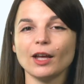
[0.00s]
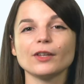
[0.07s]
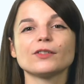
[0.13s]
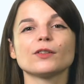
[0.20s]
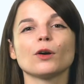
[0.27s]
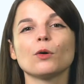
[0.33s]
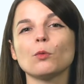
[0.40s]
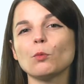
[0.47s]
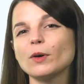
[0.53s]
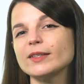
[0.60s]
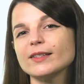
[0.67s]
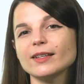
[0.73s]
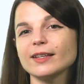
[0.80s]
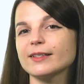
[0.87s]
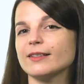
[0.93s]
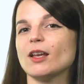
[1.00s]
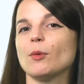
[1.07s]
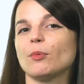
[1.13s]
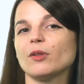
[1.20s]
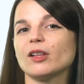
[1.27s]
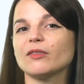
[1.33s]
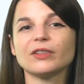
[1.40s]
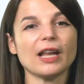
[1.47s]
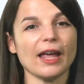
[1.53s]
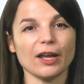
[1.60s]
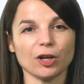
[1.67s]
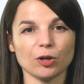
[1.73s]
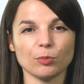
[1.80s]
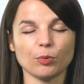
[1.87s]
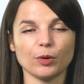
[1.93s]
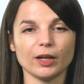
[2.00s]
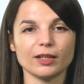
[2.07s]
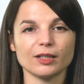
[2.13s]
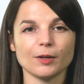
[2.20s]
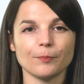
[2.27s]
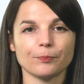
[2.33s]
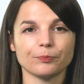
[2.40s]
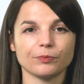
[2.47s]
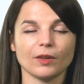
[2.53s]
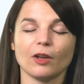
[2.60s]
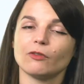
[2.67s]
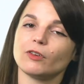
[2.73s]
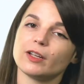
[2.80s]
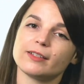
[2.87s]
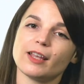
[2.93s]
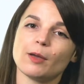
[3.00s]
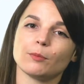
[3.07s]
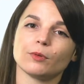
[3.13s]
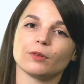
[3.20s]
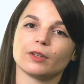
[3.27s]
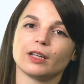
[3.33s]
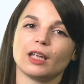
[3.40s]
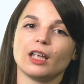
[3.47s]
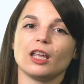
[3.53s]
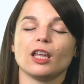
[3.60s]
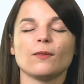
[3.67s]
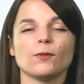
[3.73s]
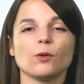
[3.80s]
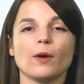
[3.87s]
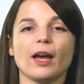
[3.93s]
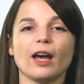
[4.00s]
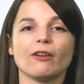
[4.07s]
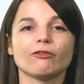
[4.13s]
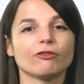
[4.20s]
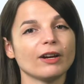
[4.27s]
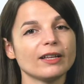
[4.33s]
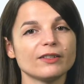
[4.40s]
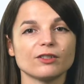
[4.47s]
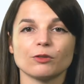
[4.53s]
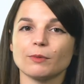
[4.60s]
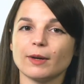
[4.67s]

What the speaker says: So what's an example of an anchor point? For example, if you have friends or